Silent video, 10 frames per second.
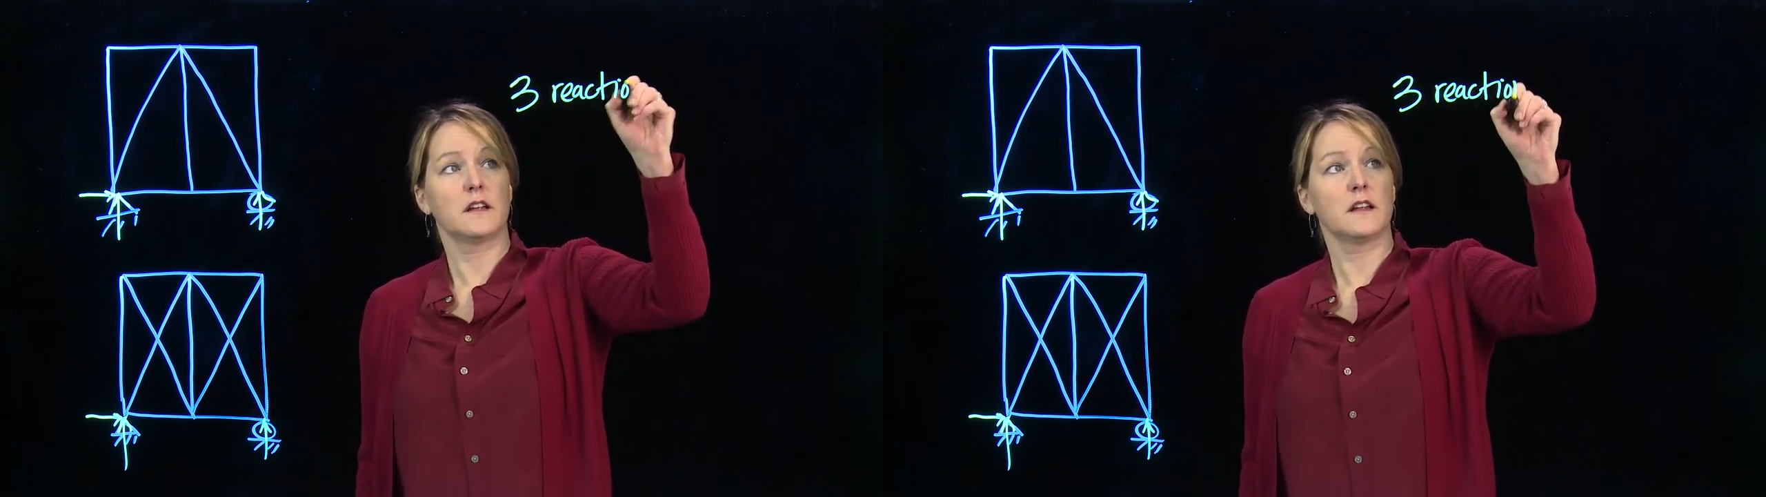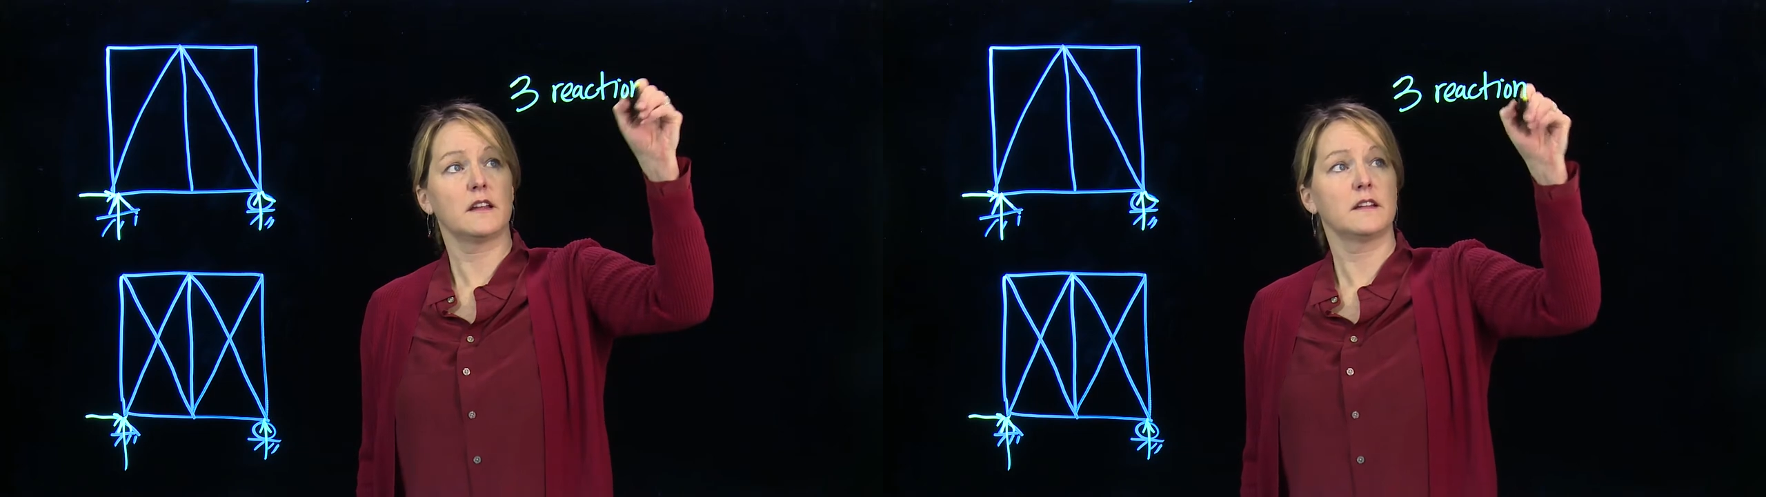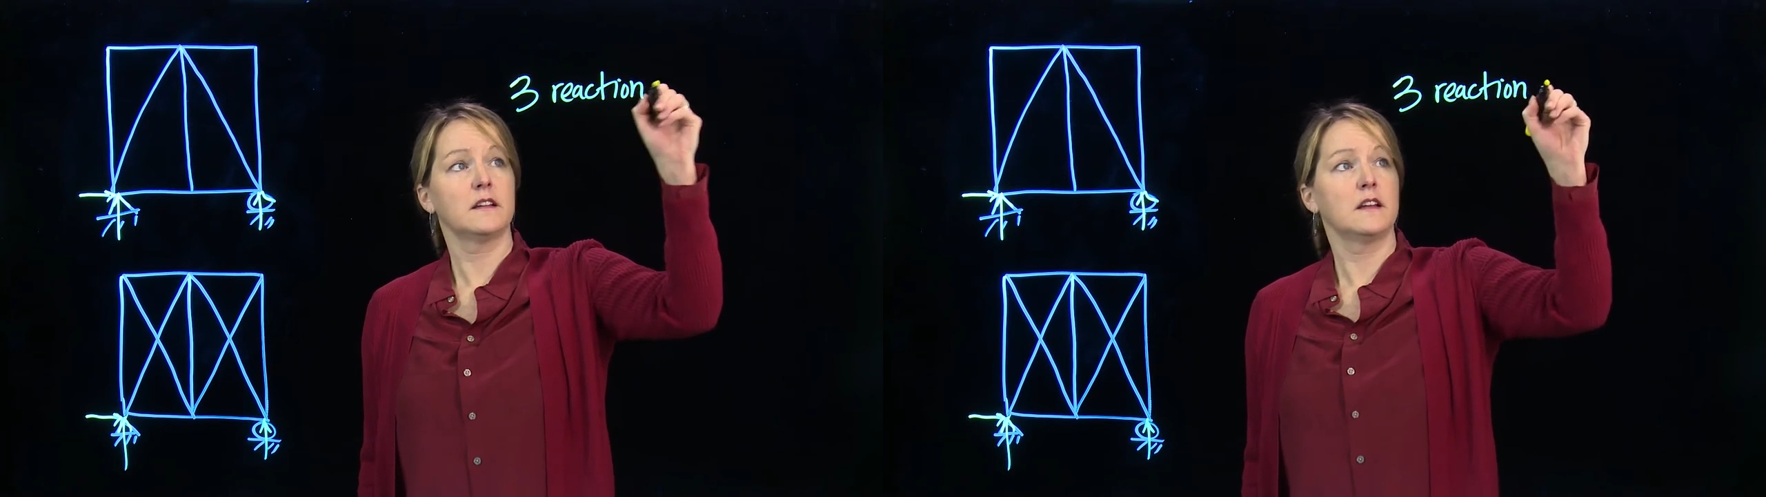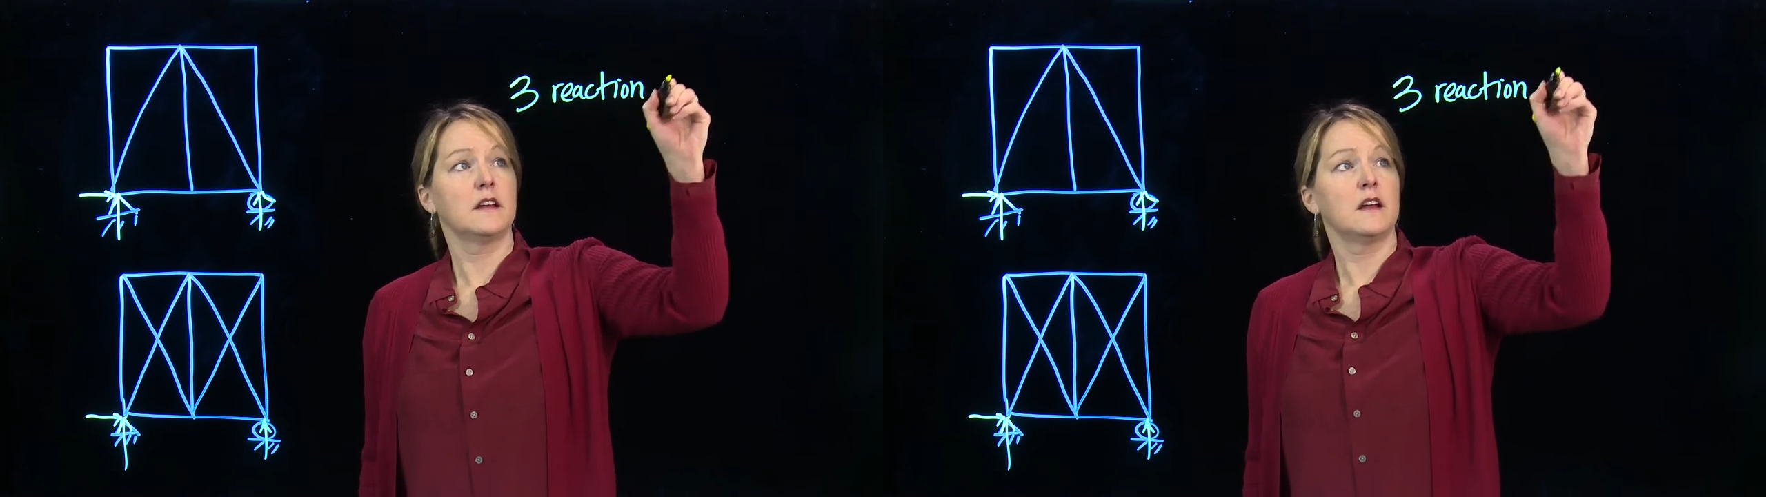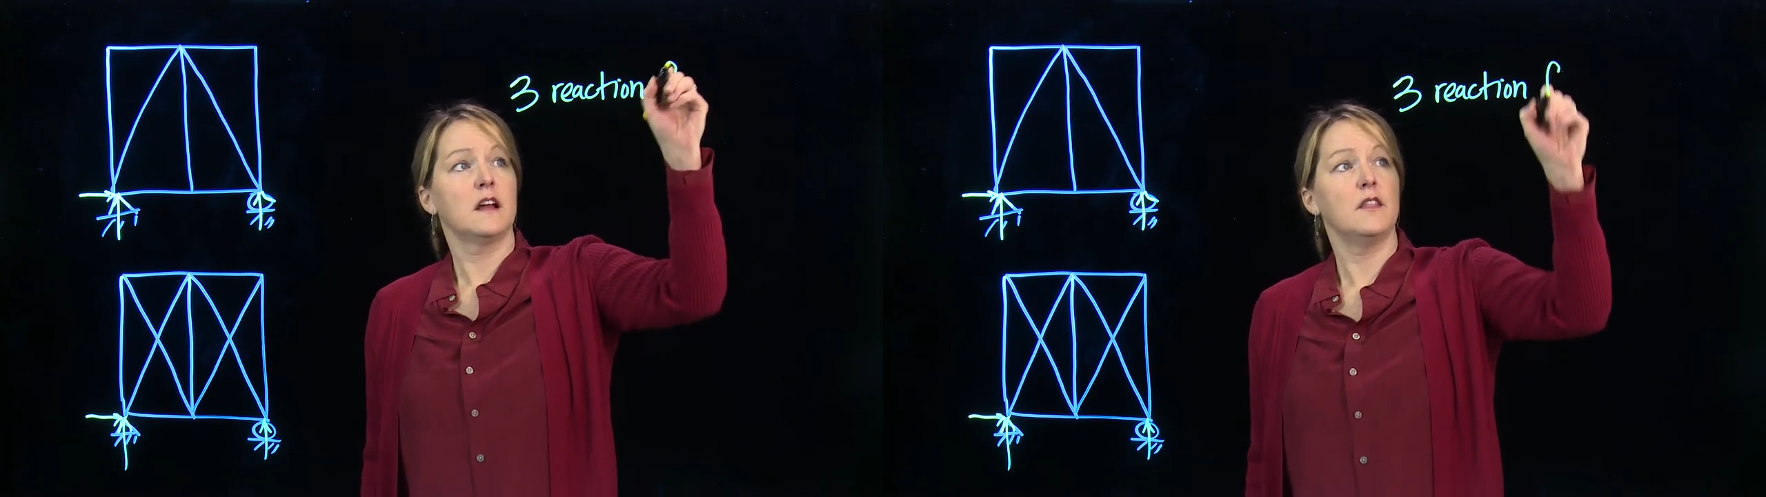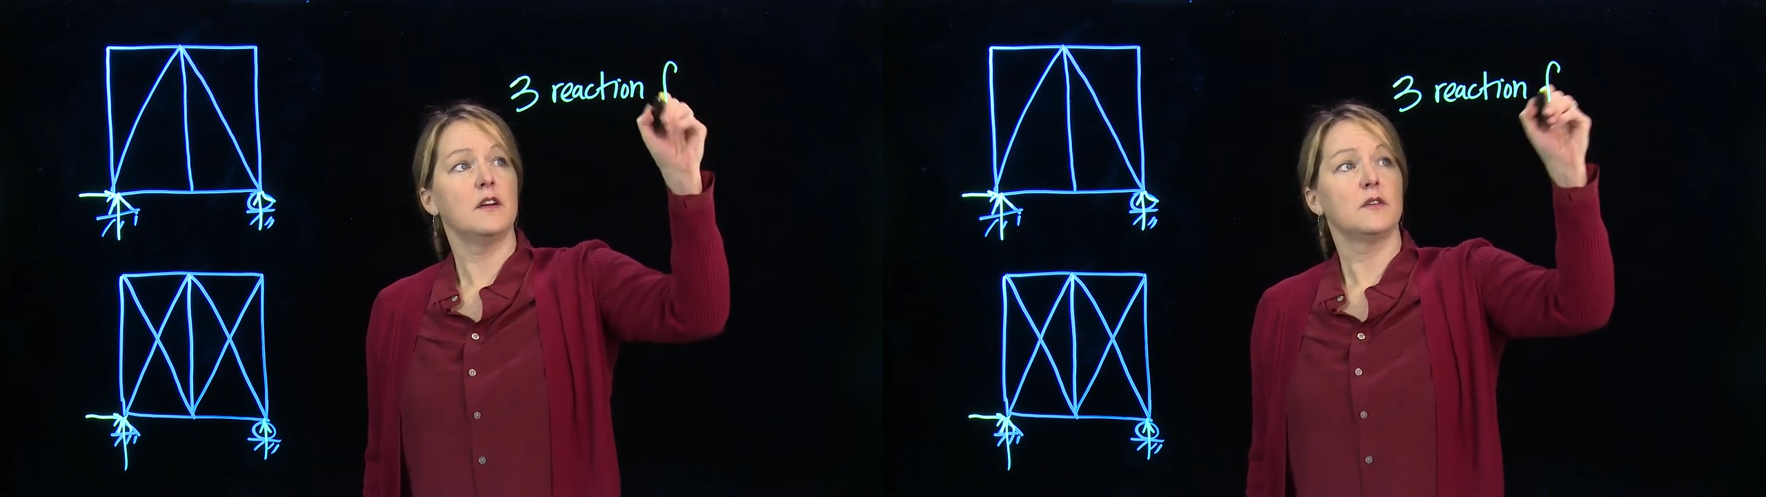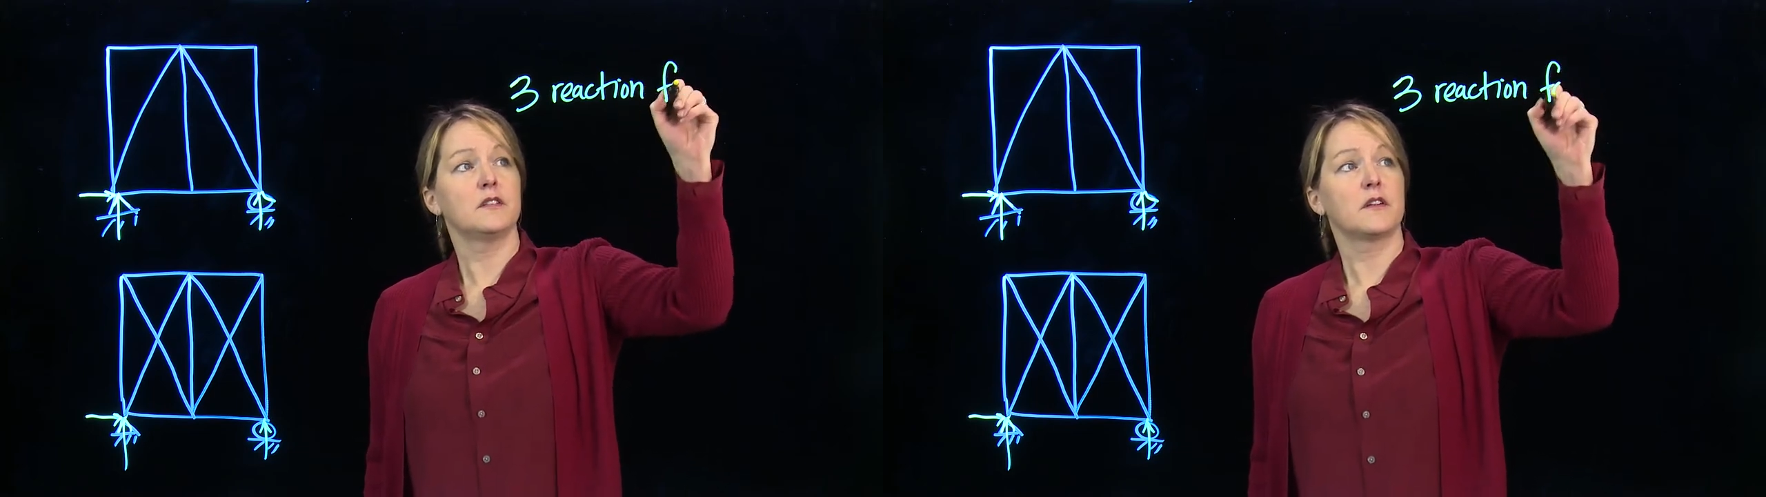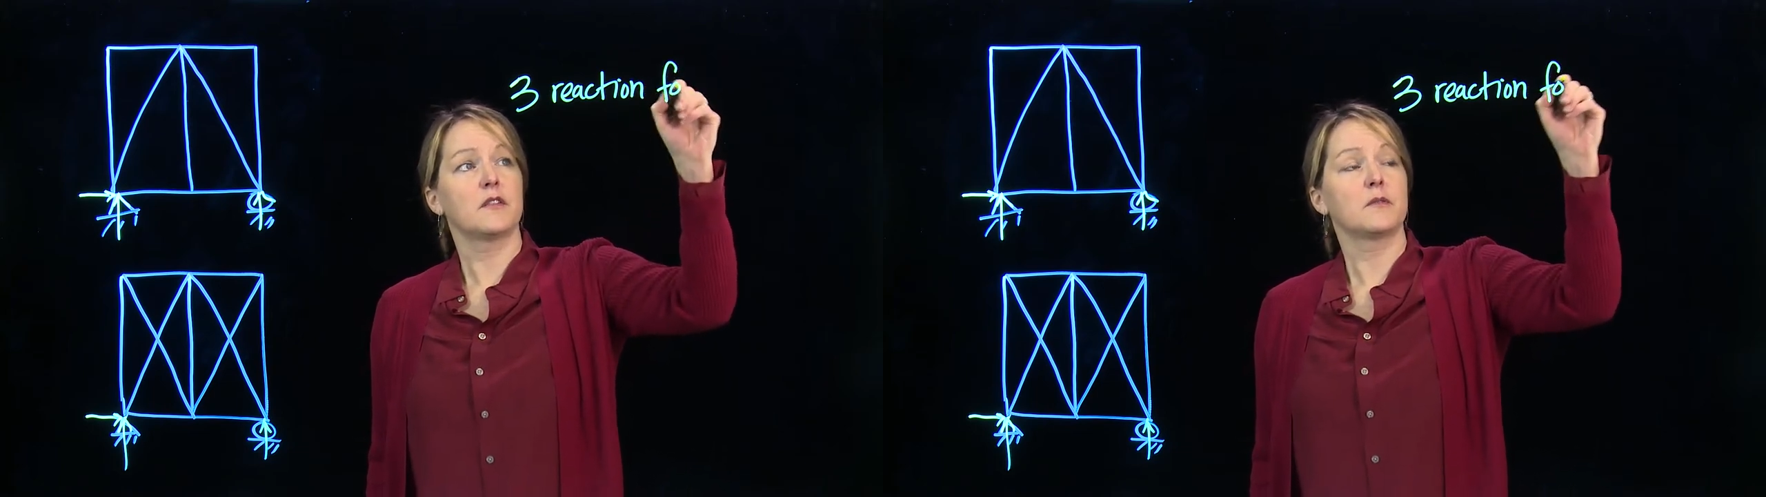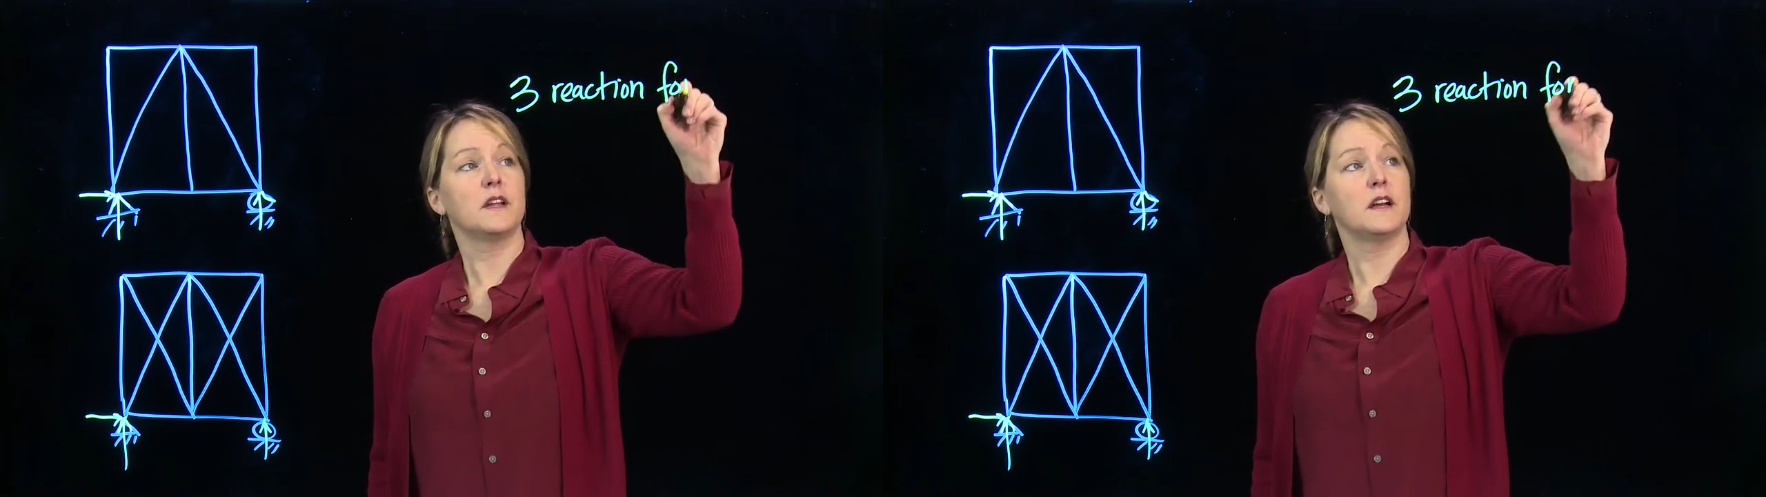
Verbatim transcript: okay, and those are three